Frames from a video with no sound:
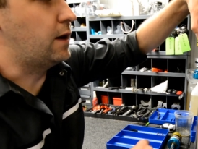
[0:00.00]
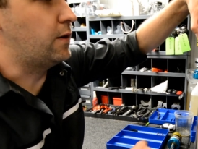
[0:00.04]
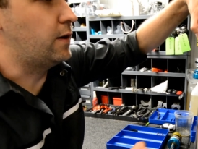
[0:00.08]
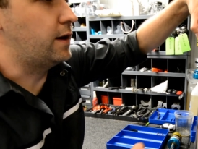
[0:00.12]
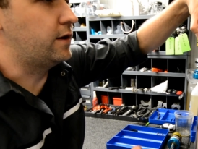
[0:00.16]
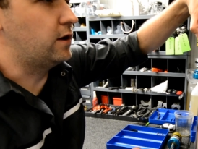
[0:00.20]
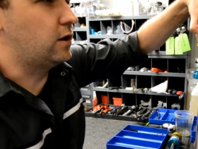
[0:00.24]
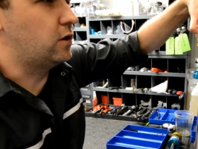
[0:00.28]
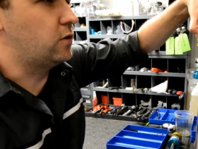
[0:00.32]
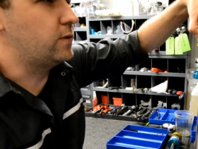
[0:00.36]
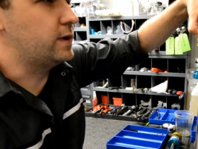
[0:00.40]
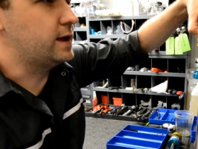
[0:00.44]
on
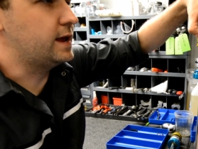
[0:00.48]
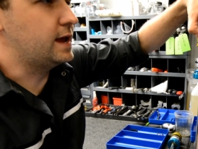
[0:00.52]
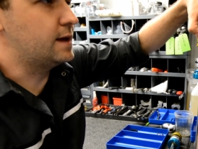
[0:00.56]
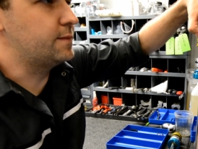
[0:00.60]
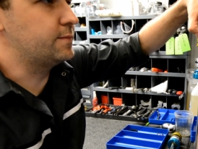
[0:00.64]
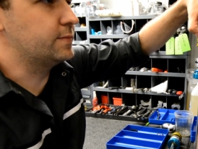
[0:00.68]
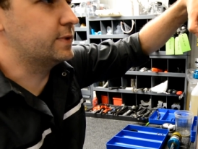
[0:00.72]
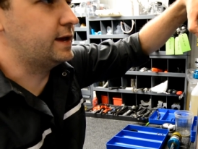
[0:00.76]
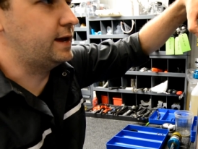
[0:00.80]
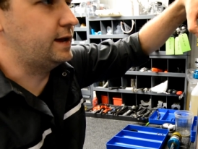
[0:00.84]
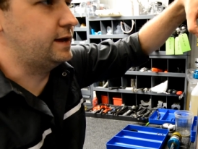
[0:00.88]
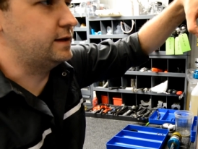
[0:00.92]
O E M
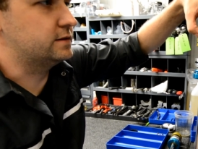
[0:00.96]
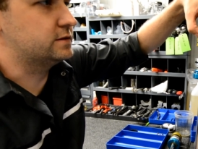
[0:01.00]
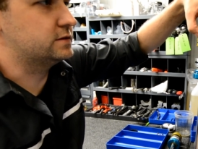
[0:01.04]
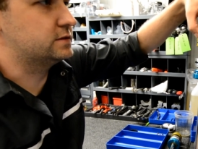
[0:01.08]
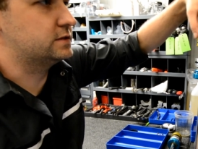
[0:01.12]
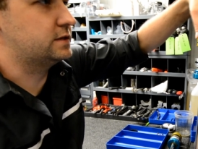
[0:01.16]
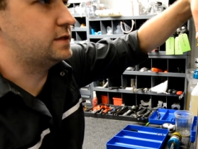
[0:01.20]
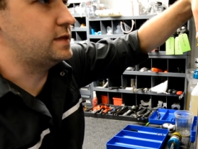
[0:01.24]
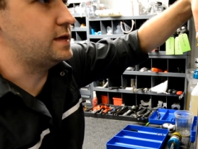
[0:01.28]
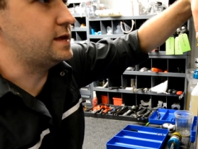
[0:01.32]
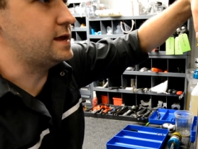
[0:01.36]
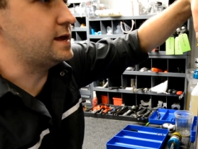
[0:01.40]
kits,
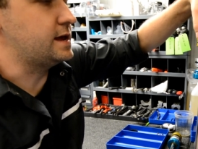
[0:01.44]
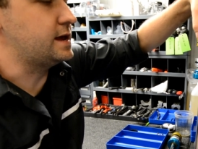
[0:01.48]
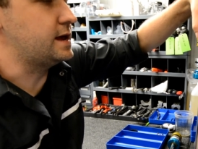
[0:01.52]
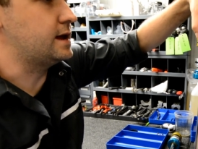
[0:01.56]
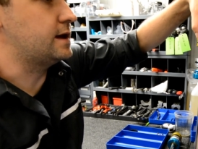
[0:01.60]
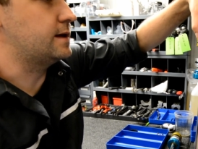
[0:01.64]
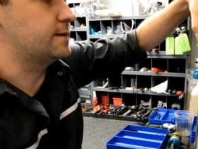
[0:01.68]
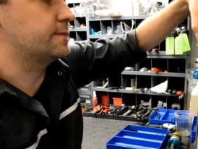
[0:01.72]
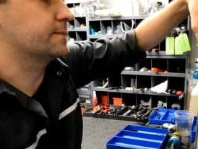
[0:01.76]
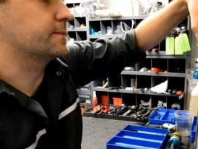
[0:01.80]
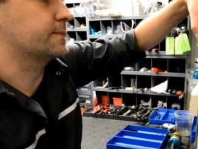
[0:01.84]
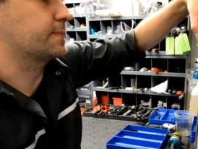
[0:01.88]

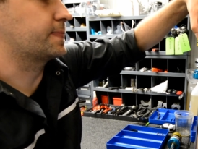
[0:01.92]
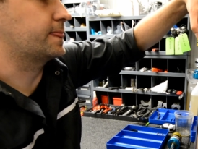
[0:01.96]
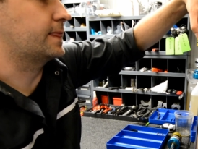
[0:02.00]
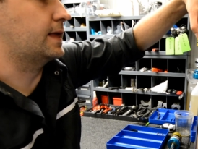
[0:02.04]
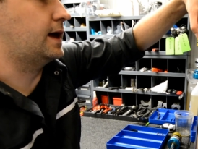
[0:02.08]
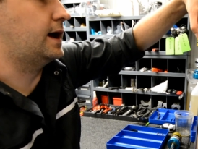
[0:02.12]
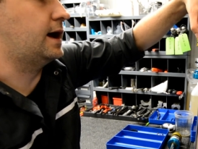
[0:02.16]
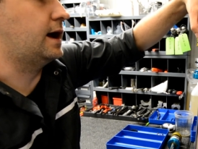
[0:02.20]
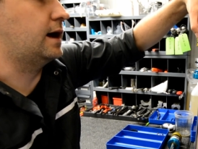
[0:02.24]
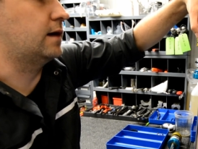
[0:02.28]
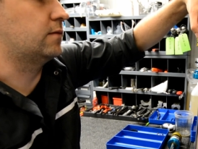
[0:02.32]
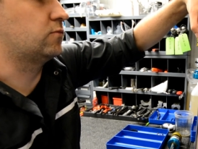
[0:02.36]
the
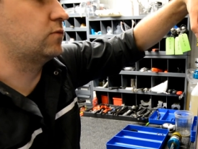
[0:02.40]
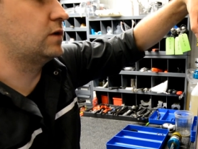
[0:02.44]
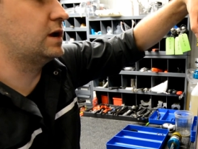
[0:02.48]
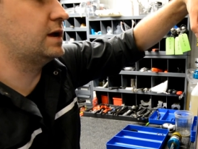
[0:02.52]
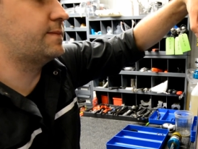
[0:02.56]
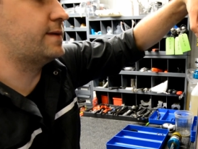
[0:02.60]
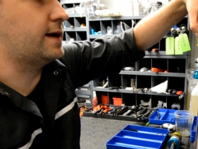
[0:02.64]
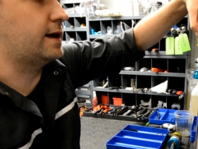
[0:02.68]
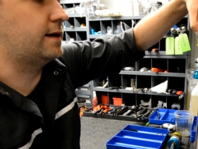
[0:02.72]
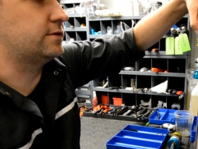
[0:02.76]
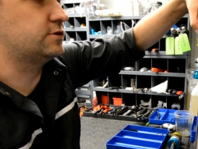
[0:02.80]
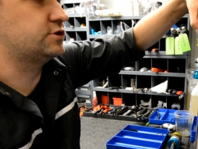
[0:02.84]
um,
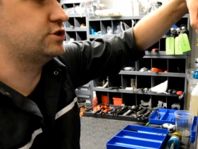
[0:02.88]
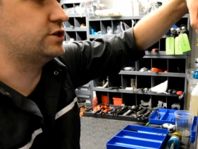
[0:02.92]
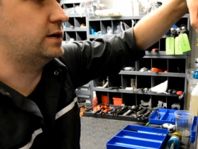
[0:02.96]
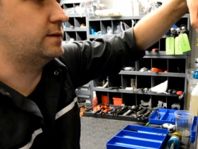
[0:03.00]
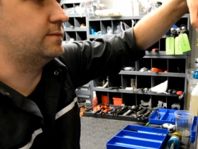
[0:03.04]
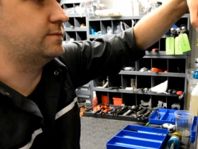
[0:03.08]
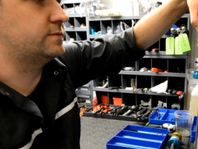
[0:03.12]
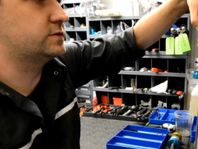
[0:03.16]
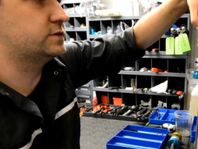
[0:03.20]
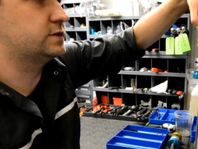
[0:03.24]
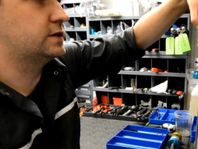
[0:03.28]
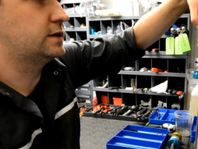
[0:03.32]
rebound
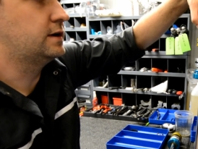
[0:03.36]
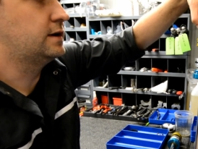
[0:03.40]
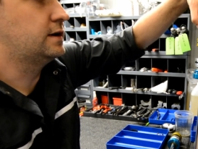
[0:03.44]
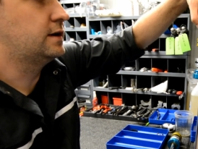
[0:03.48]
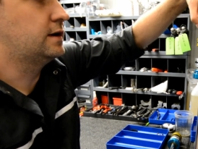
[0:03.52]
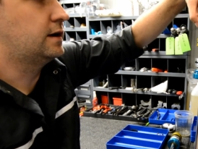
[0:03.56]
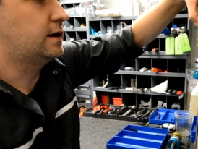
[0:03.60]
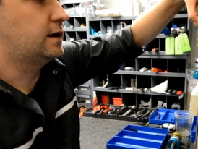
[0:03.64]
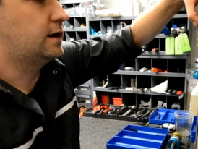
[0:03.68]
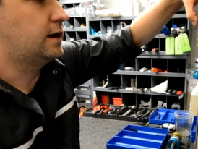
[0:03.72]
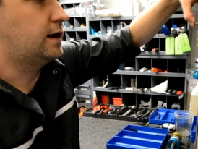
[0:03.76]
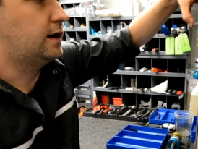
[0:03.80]
shims
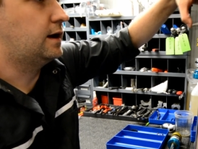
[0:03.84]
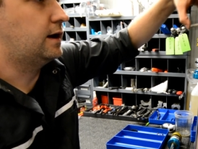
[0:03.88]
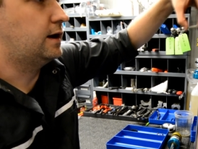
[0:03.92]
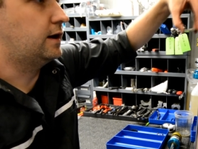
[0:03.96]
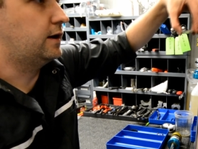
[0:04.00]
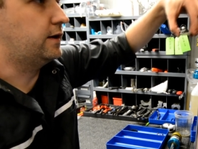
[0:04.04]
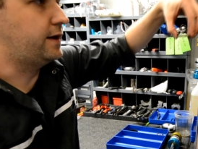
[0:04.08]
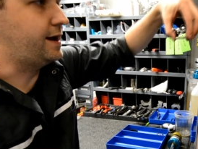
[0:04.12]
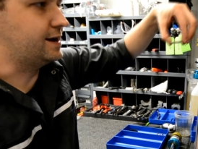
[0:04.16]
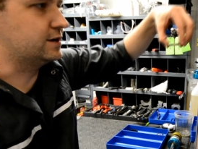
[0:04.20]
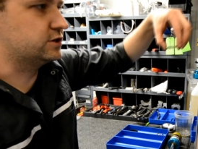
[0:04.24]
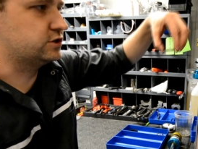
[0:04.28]

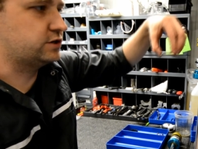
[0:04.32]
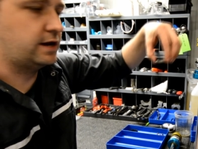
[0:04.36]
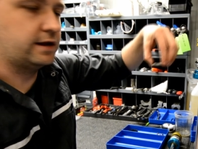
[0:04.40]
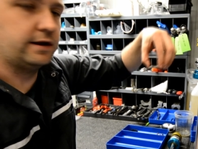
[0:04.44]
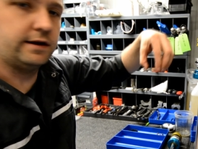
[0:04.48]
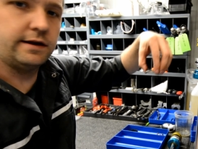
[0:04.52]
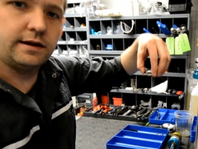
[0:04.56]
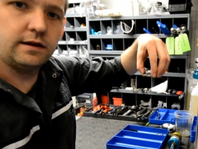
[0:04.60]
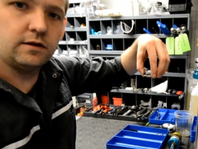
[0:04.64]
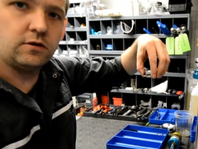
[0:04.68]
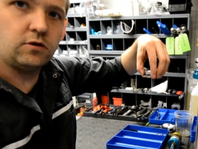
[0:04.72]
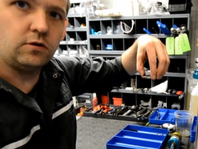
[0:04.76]
are actually on a
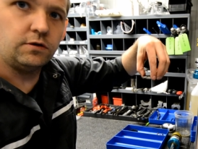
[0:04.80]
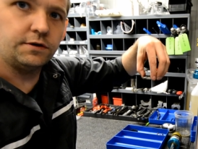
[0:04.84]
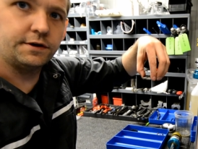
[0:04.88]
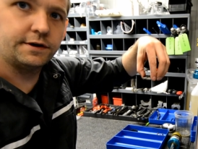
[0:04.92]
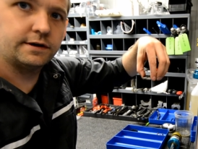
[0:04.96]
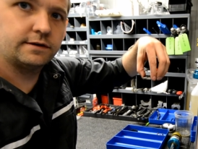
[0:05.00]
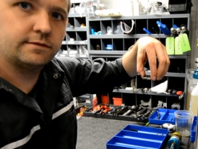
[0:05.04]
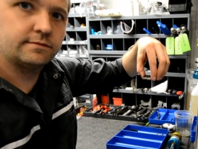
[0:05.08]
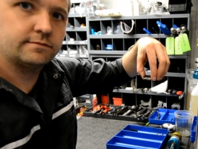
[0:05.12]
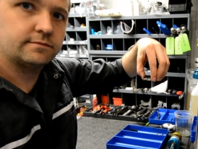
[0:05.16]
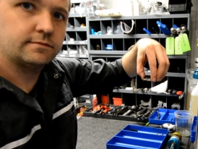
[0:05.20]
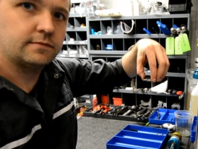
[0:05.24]
little
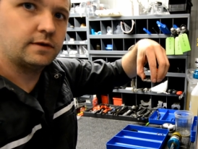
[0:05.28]
holder.